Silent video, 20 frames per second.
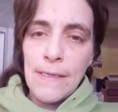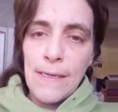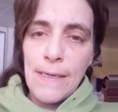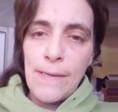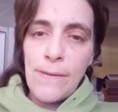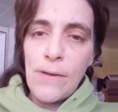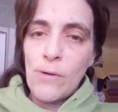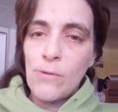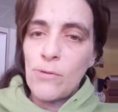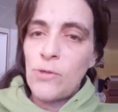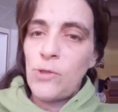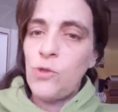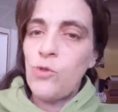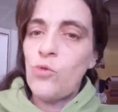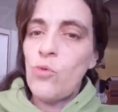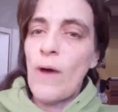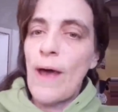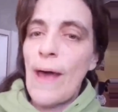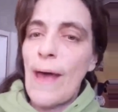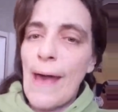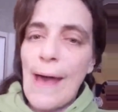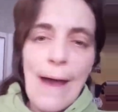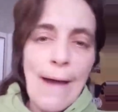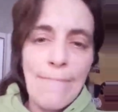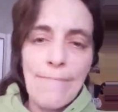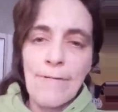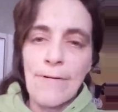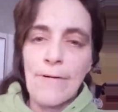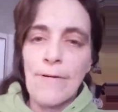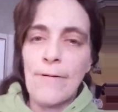And don't you
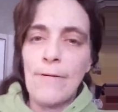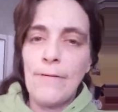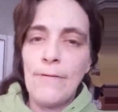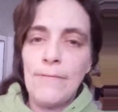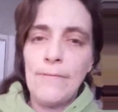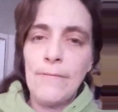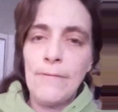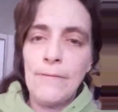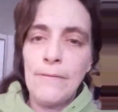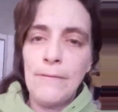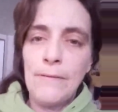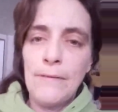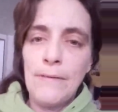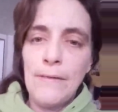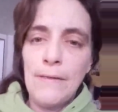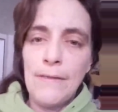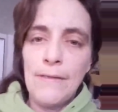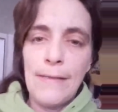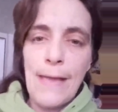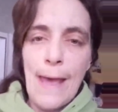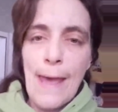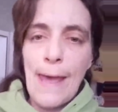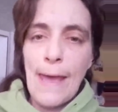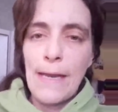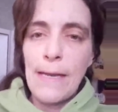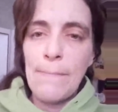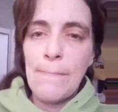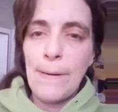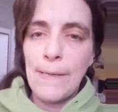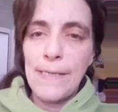ever let
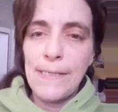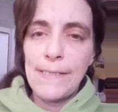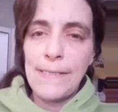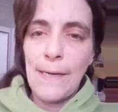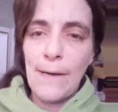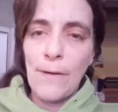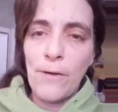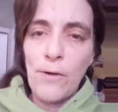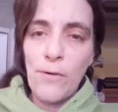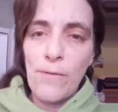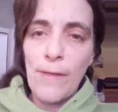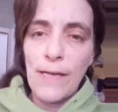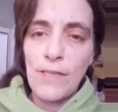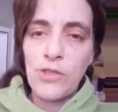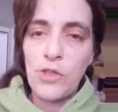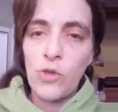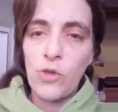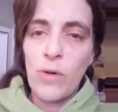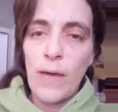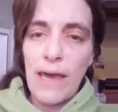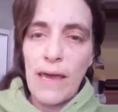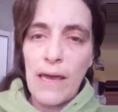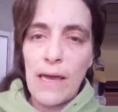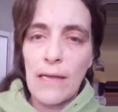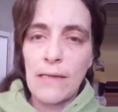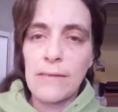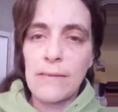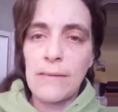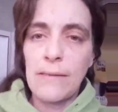anybody tell you that you can't.